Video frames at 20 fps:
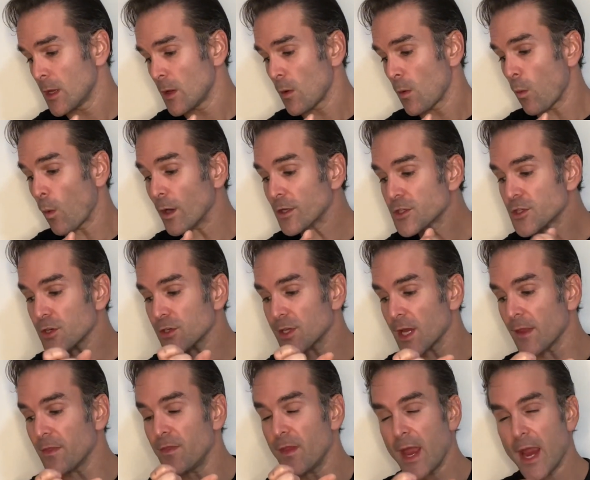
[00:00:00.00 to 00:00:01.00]
Once you're
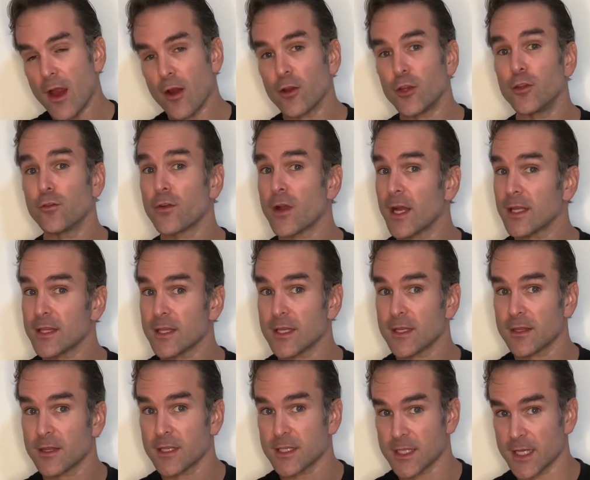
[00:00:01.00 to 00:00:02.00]
done there, you've got
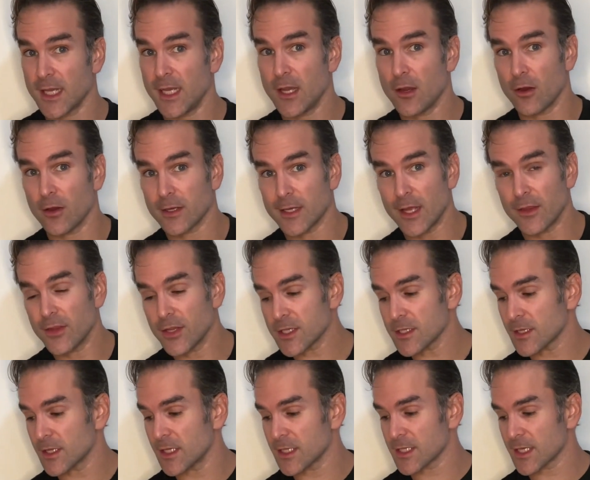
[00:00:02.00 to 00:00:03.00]
the ski erg. Now the
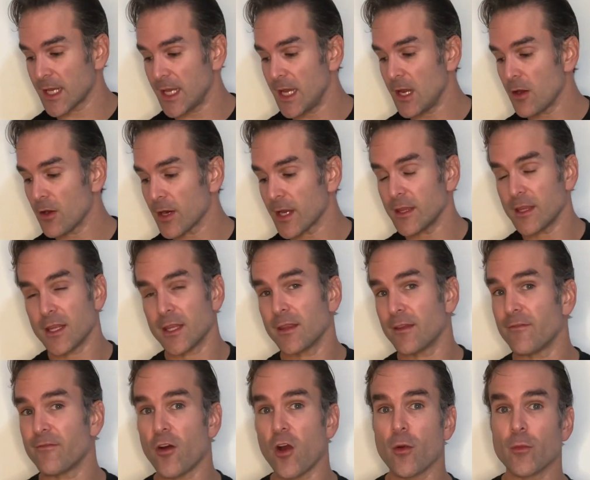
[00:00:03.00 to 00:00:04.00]
ski erg and then the
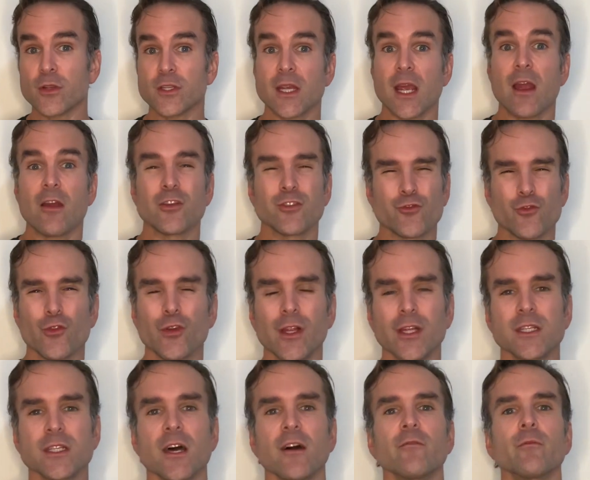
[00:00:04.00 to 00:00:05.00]
farmer's carry is really
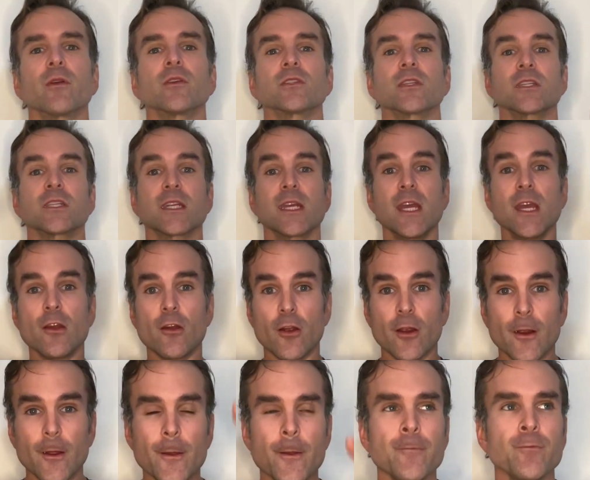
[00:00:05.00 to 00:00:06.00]
tough because the ski
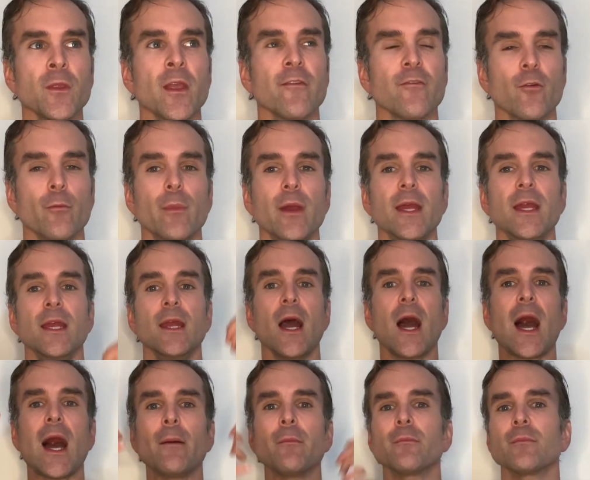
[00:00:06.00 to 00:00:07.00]
erg, for me,
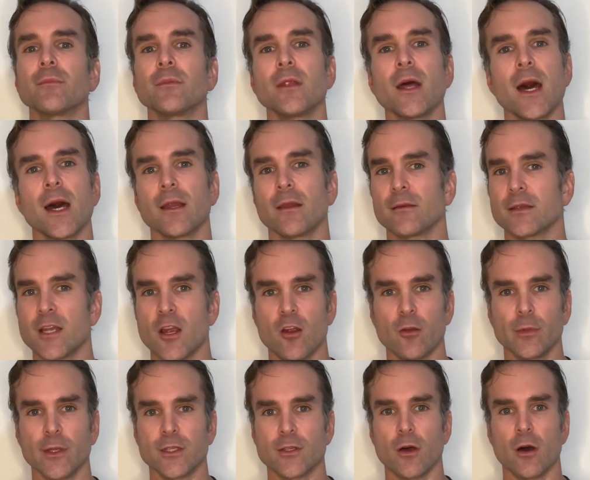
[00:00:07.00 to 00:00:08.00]
I'm not
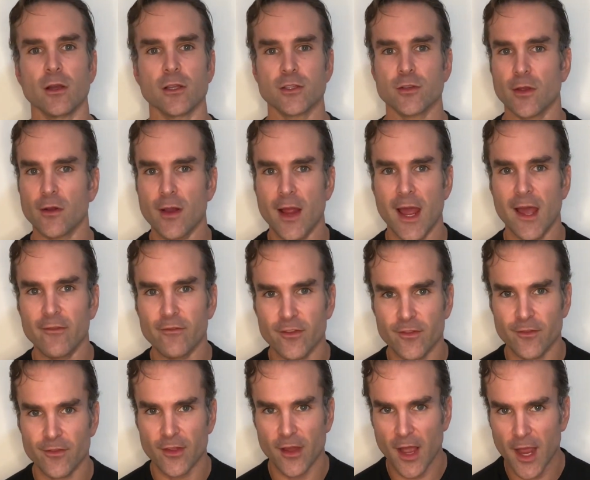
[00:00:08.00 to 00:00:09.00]
terribly tall, so I don't have
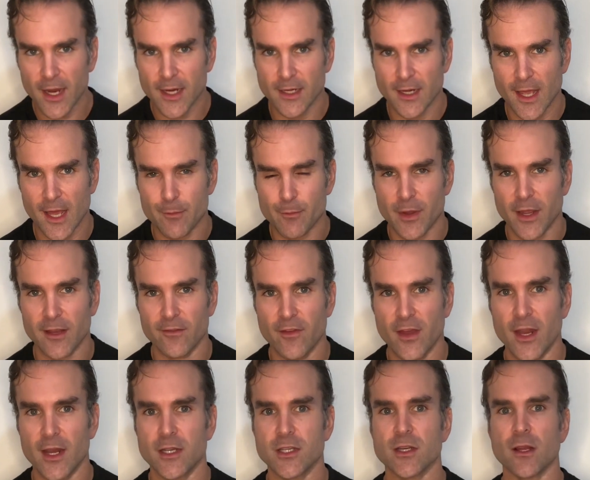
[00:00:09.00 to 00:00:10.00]
the height at my
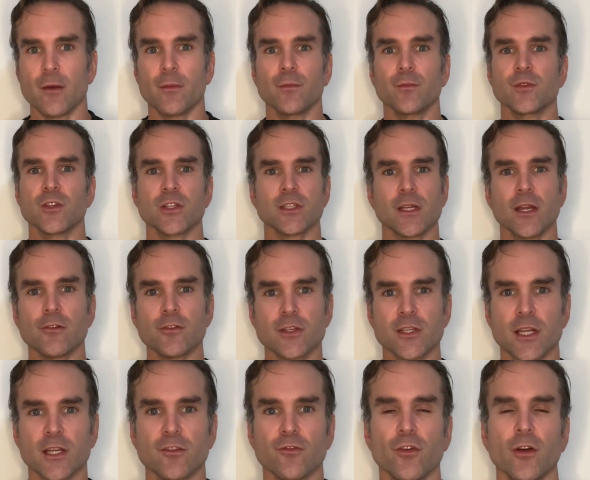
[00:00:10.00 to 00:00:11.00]
advantage. I'm just under
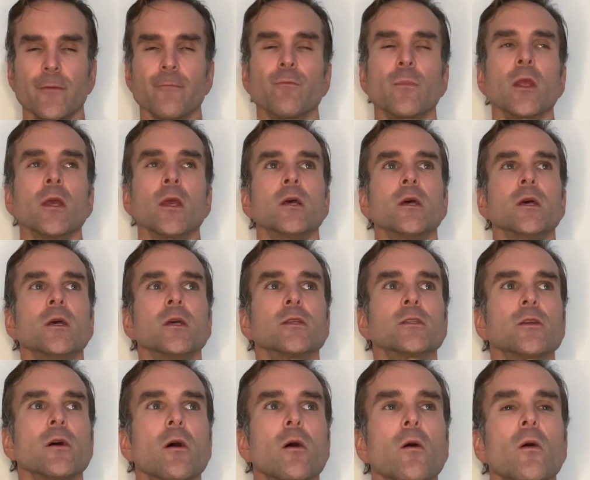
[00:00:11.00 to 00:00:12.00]
6 foot.
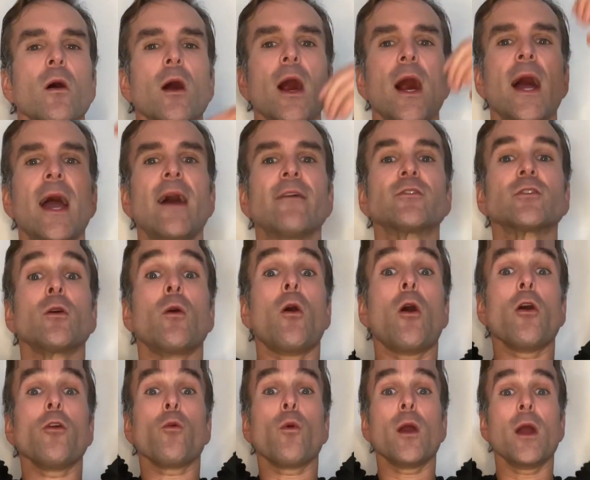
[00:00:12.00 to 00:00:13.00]
So I have to go
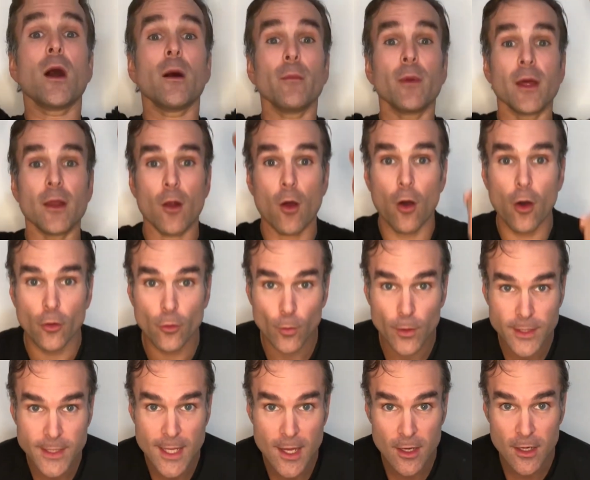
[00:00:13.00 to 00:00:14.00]
all the way up and all the way
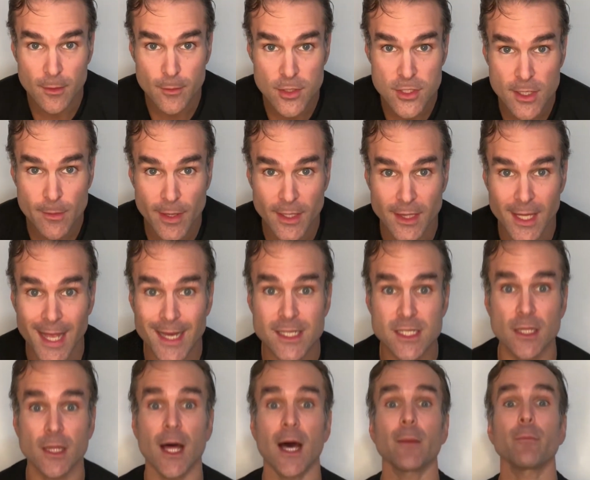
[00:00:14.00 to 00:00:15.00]
down, and I'm using my legs a
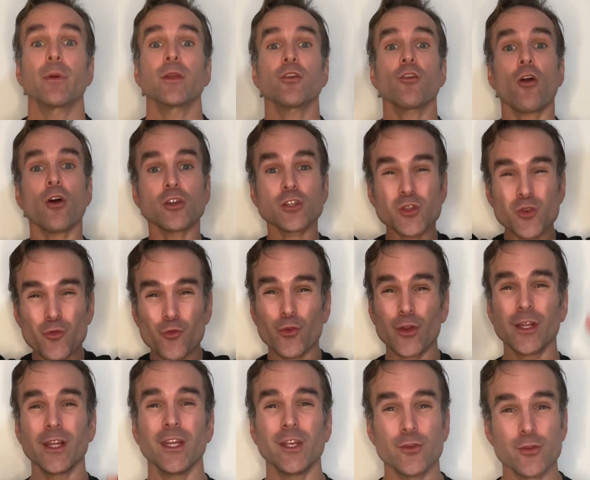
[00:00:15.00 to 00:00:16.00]
lot, but you're also
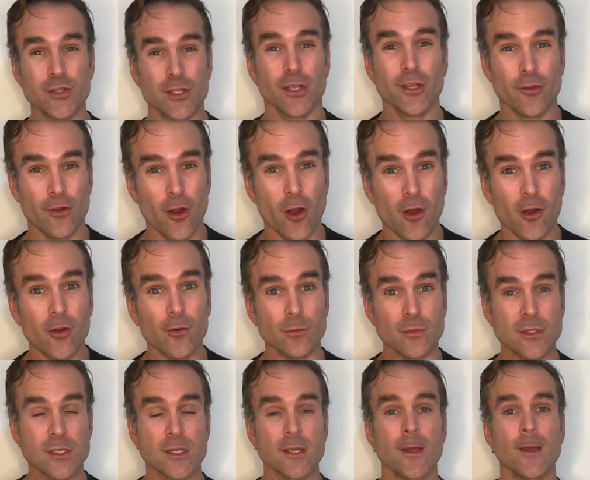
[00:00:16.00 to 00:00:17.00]
really using your
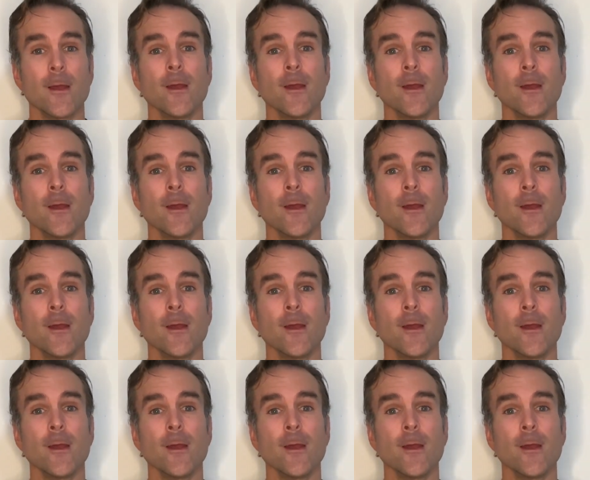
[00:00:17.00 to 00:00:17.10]
arms.